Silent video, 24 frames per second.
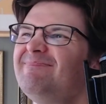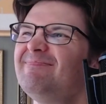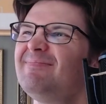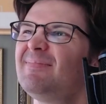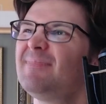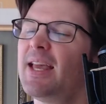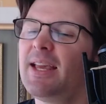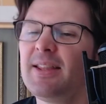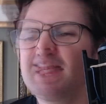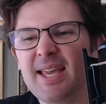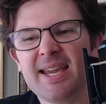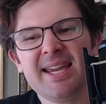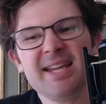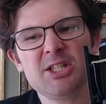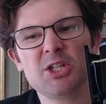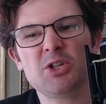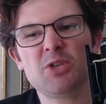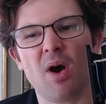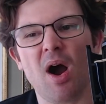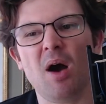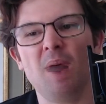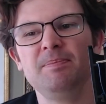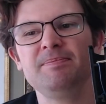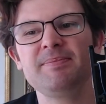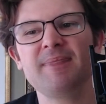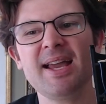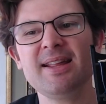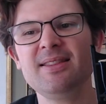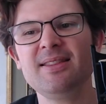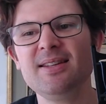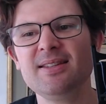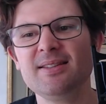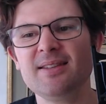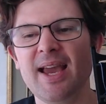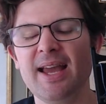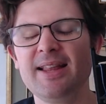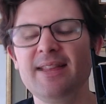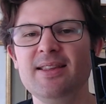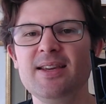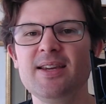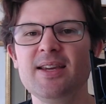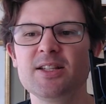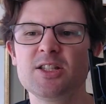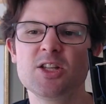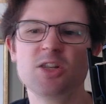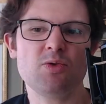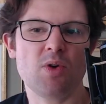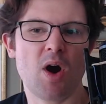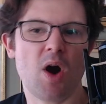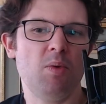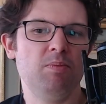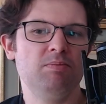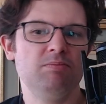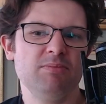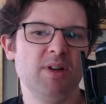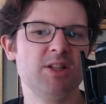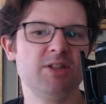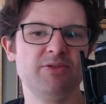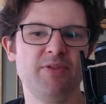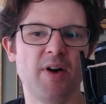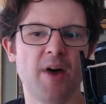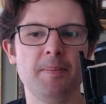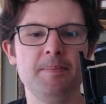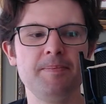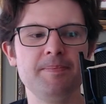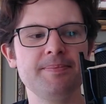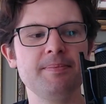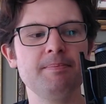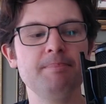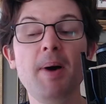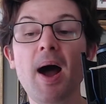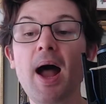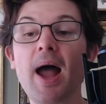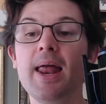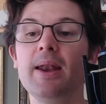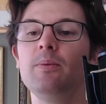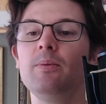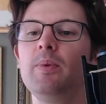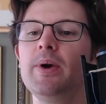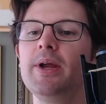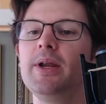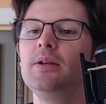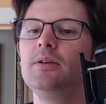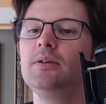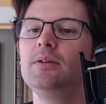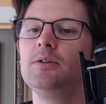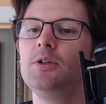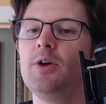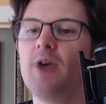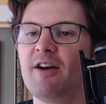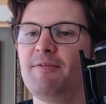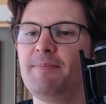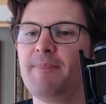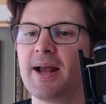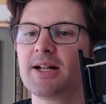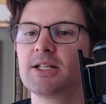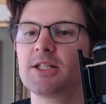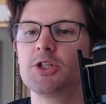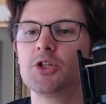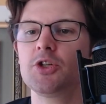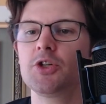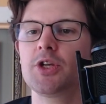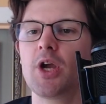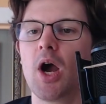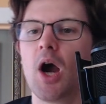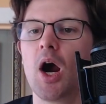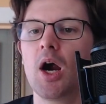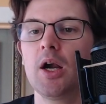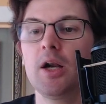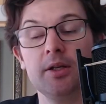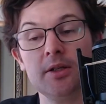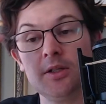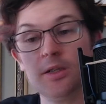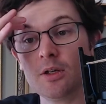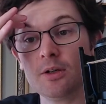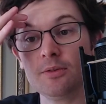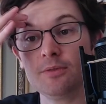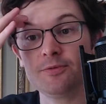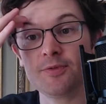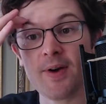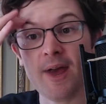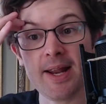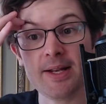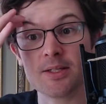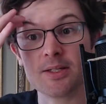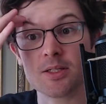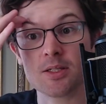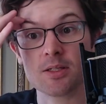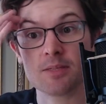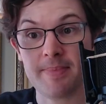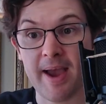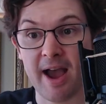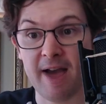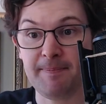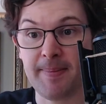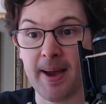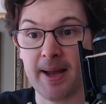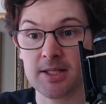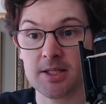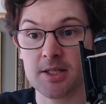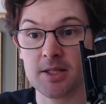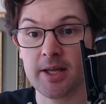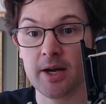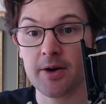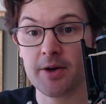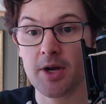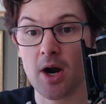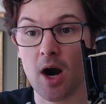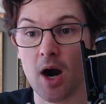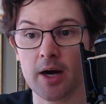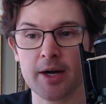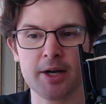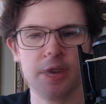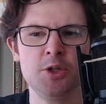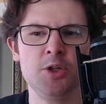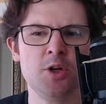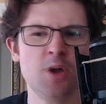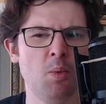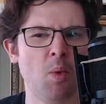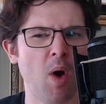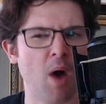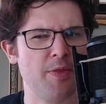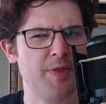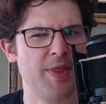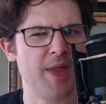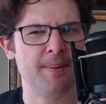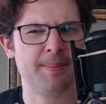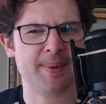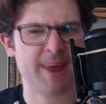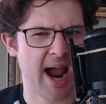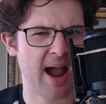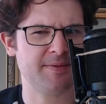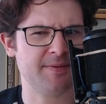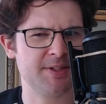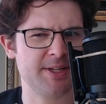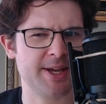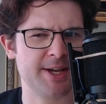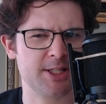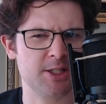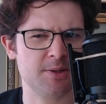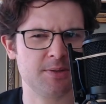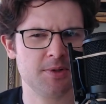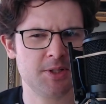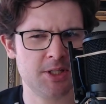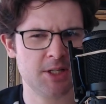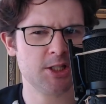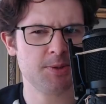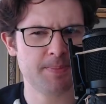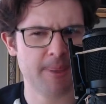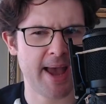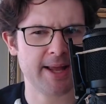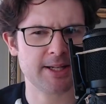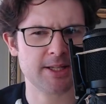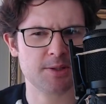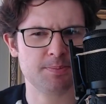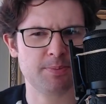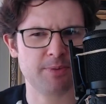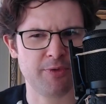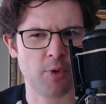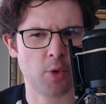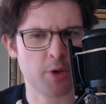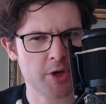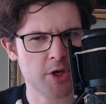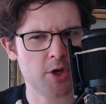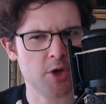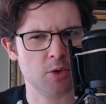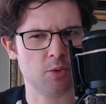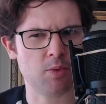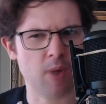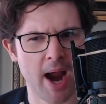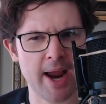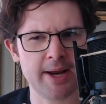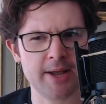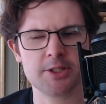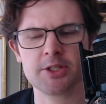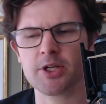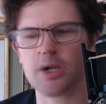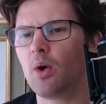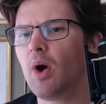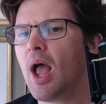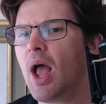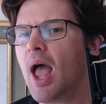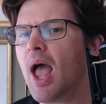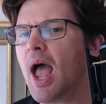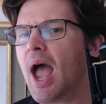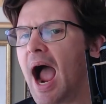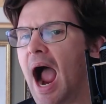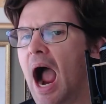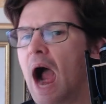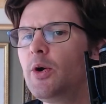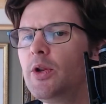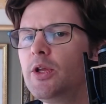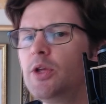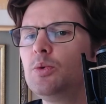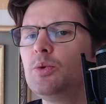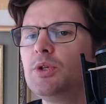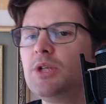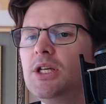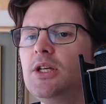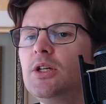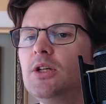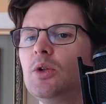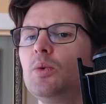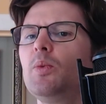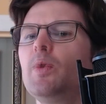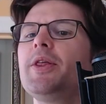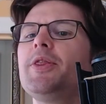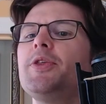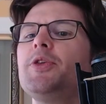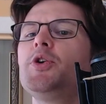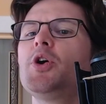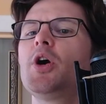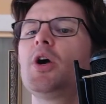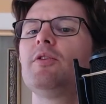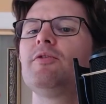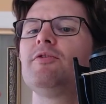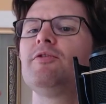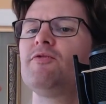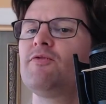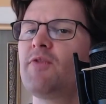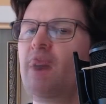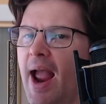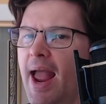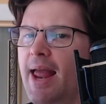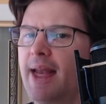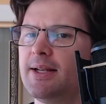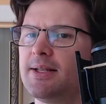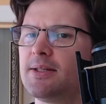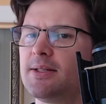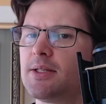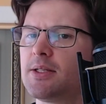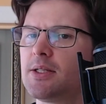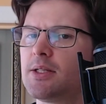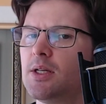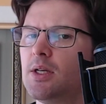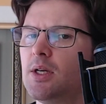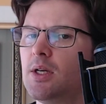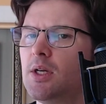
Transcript: they get to grow. I think it's a grow. It's fun. But when you have pets in your yard, your friends have pets in their yard, and you don't want them to have six pets before you, right? So how do you deal with your friends